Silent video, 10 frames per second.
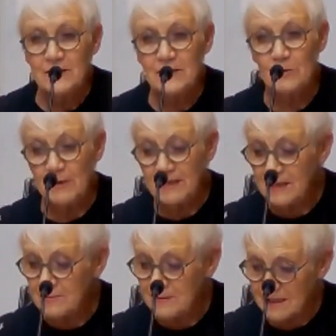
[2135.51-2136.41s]
So when
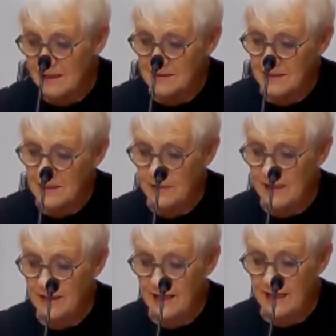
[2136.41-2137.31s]
I was asked
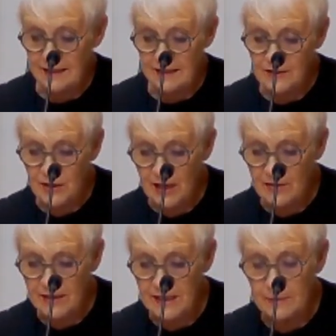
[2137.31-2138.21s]
by the Catholic
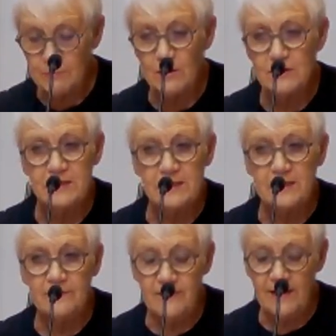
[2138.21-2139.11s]
charity
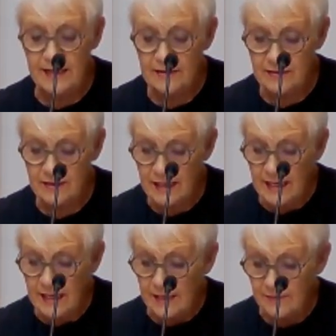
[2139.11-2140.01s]
Positive Faith
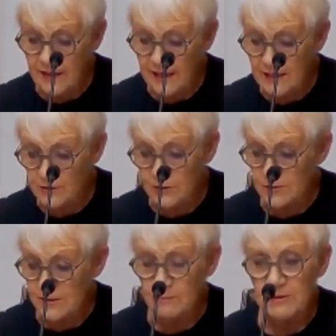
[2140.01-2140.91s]
if they could
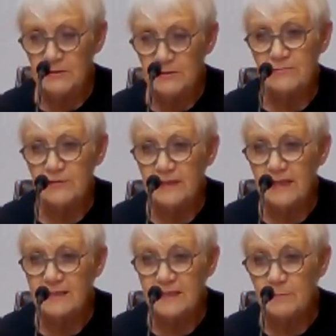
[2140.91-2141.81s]
use the building for an
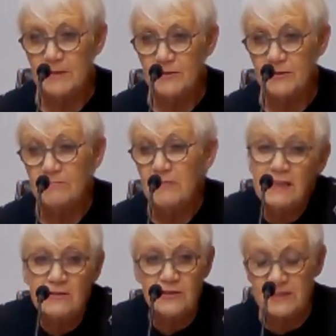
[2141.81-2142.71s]
exhibition,
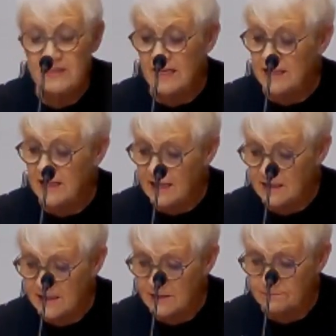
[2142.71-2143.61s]
I could just say
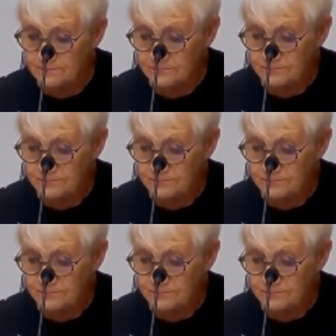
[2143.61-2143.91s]
yes.